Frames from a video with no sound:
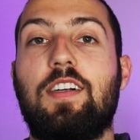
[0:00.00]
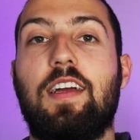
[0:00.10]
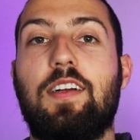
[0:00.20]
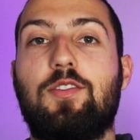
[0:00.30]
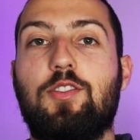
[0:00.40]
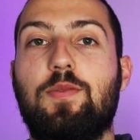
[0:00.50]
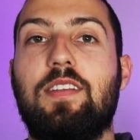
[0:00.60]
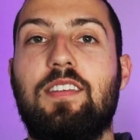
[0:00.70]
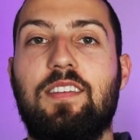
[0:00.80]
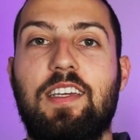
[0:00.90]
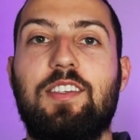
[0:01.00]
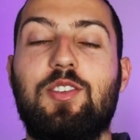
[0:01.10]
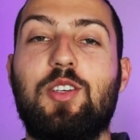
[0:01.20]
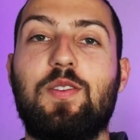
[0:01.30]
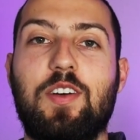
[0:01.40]
year at Truman State
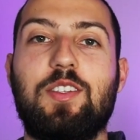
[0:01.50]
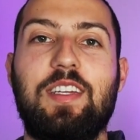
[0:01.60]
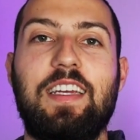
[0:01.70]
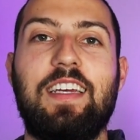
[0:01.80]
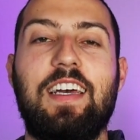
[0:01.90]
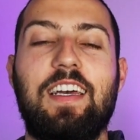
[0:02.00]
University,